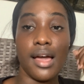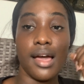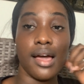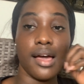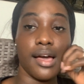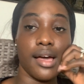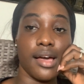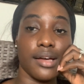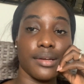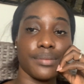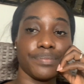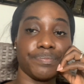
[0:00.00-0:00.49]

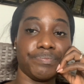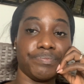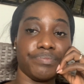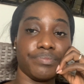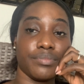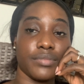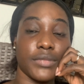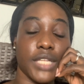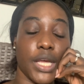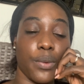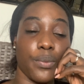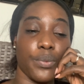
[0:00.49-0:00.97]

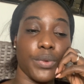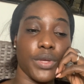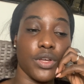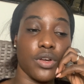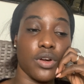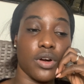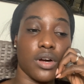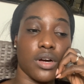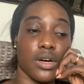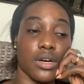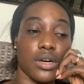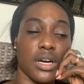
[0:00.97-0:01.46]
that we
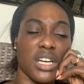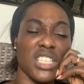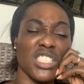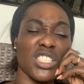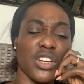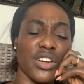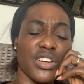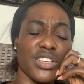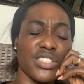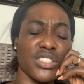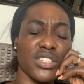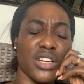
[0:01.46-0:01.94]
got.
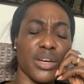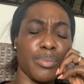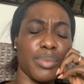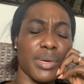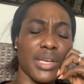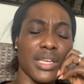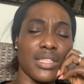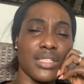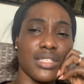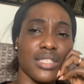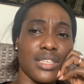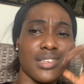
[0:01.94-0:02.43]
Sorry, it's not a
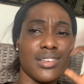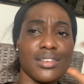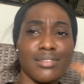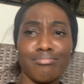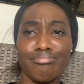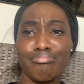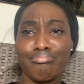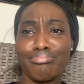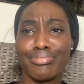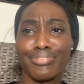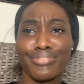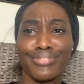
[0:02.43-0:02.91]

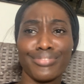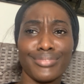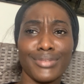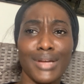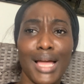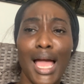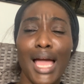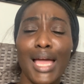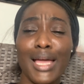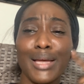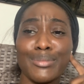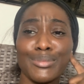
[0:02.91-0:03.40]
painting.
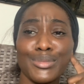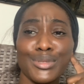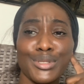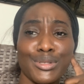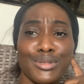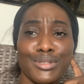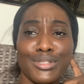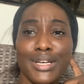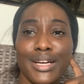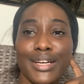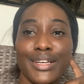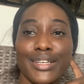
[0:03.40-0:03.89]
I am so
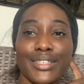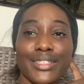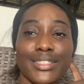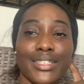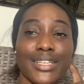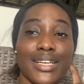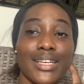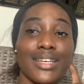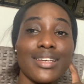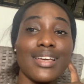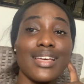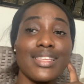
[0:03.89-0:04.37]
tired.
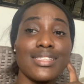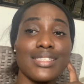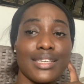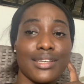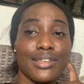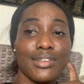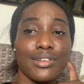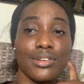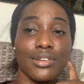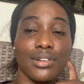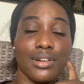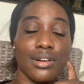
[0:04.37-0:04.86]
It's
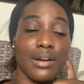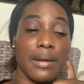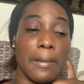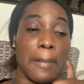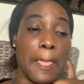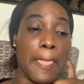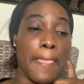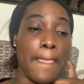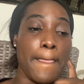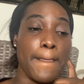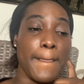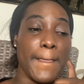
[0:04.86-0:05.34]
8 o'clock.
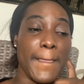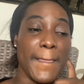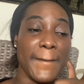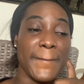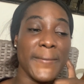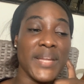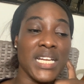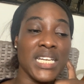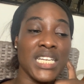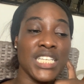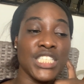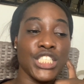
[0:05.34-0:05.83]
I'm
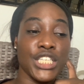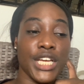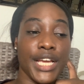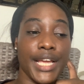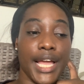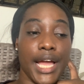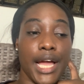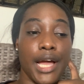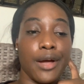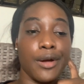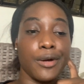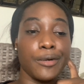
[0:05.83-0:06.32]
gonna
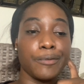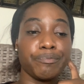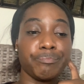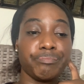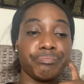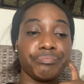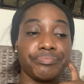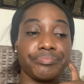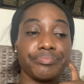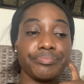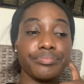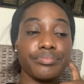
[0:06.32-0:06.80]
check
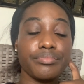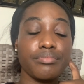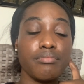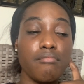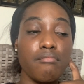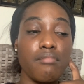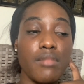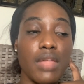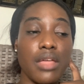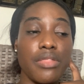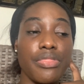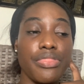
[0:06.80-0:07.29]

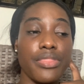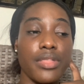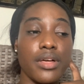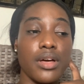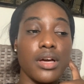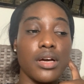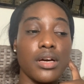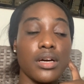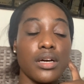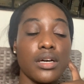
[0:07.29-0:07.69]
the